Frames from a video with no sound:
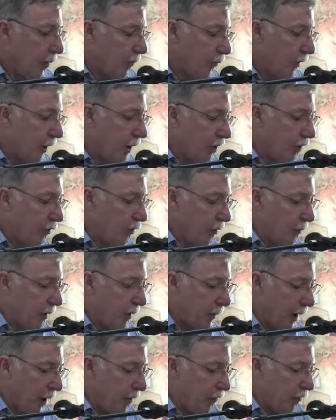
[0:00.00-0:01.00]
Perennials can
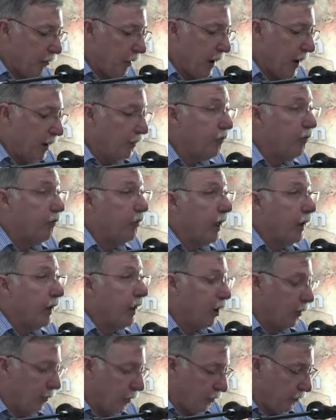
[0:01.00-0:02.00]
be both grasses and
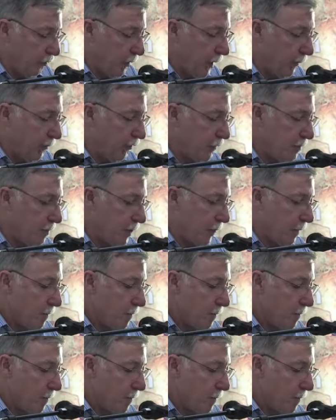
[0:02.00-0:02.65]
edible shrubs.